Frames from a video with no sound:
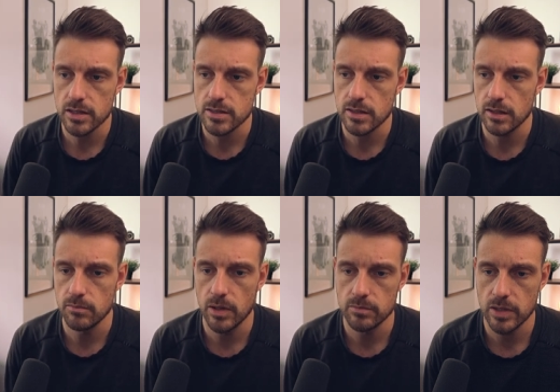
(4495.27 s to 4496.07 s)
It's, it
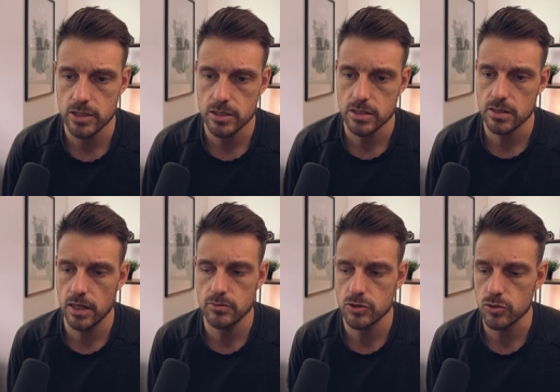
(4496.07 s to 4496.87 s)
might just
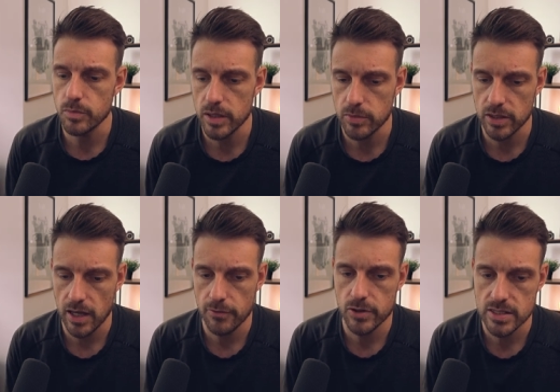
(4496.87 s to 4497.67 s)
sound stupid, but
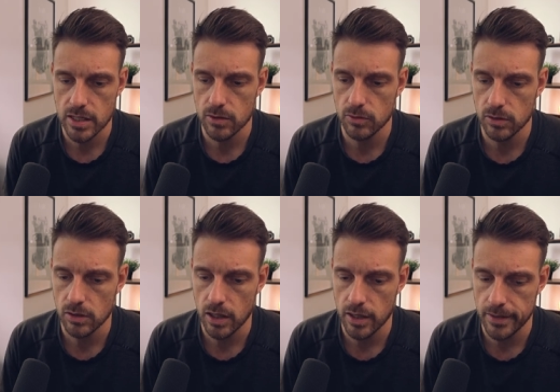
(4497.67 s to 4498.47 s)
every
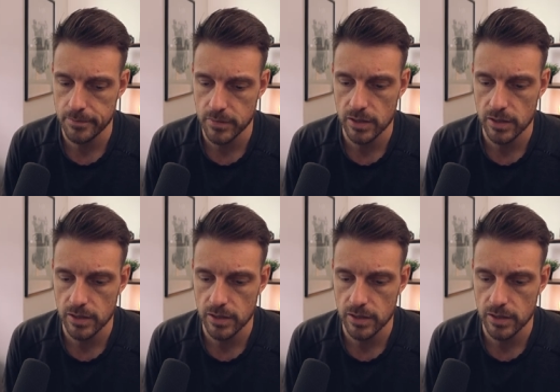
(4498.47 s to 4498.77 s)
single um,